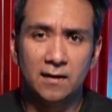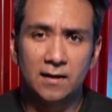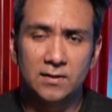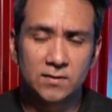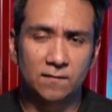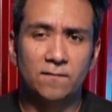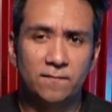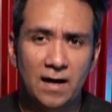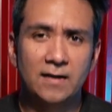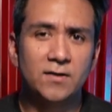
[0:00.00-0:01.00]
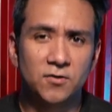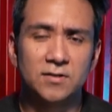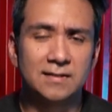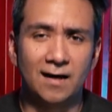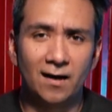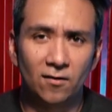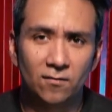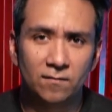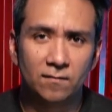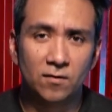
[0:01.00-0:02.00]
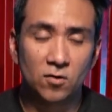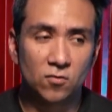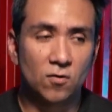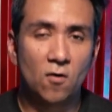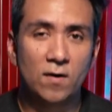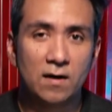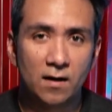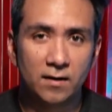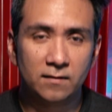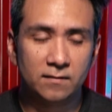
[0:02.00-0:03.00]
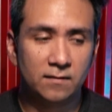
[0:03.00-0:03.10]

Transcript: it's finding your style, growing on it,